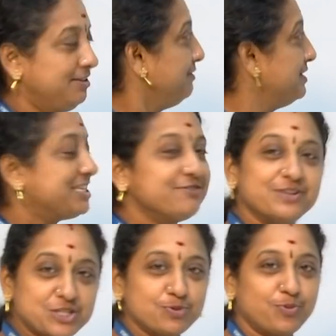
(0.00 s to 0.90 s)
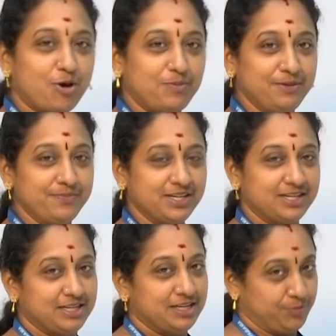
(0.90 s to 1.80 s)
this is the first problem.
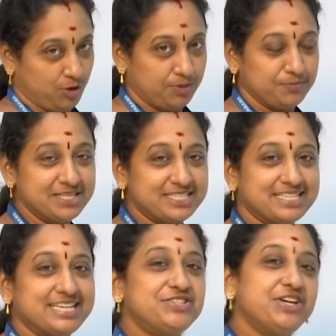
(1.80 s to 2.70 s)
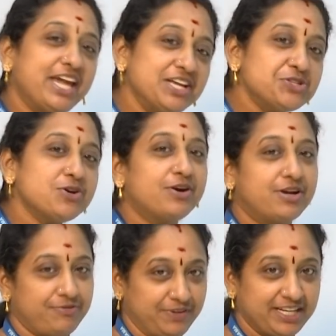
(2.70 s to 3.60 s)
Problem is change order
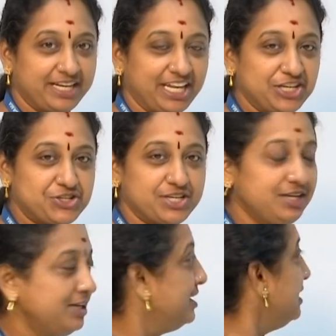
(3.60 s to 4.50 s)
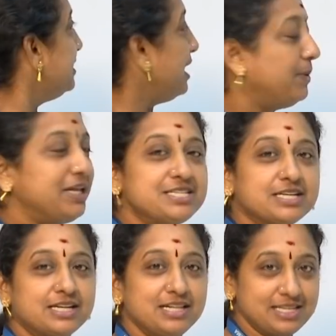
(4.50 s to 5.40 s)
of integration, double
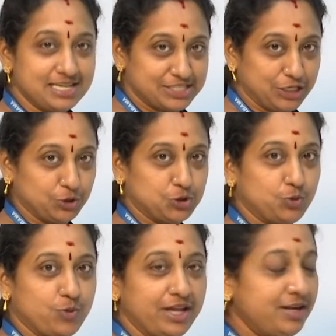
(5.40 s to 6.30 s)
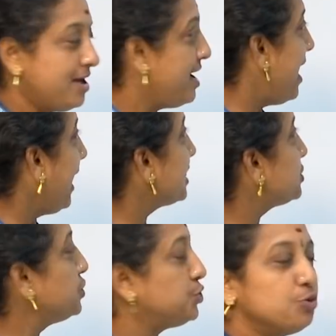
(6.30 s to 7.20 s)
integral 0 to 1,
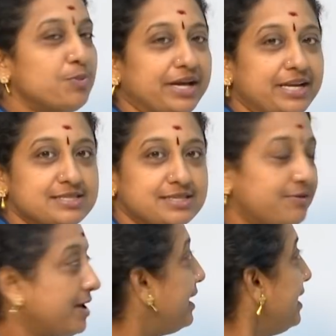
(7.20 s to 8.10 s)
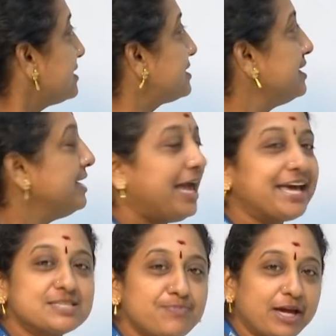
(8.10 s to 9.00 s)
x to 2 minus x,
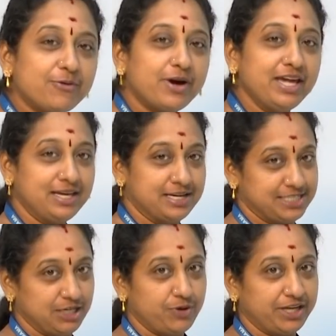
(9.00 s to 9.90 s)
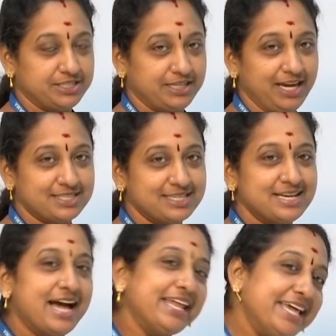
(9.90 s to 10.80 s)
x by y, dy dx,
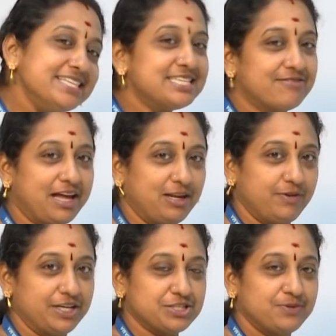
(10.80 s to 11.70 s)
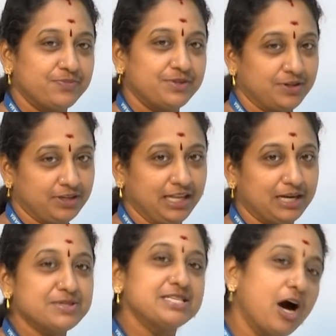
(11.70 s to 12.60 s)
and hence evaluate. Okay,
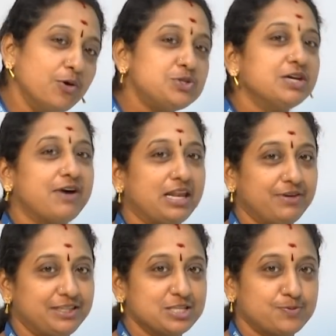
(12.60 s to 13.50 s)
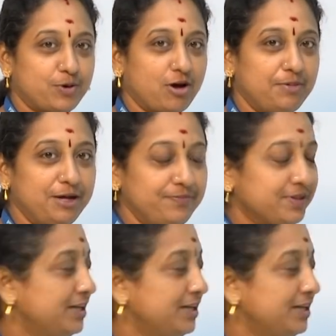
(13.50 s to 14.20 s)
let me see how to evaluate this problem.